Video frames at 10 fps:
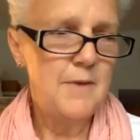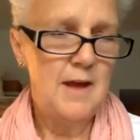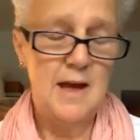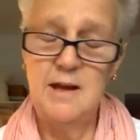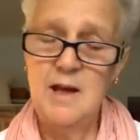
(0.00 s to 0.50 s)

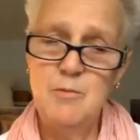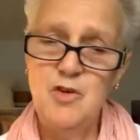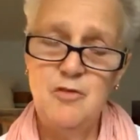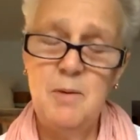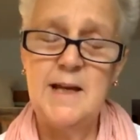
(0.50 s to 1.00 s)
I
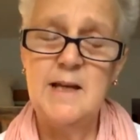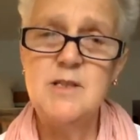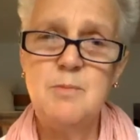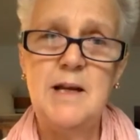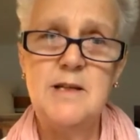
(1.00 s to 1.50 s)
moved back into
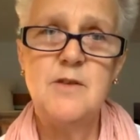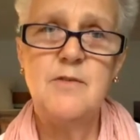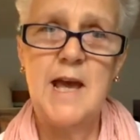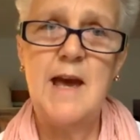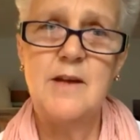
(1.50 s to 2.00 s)
palliative
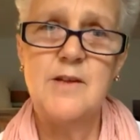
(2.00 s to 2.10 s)
care.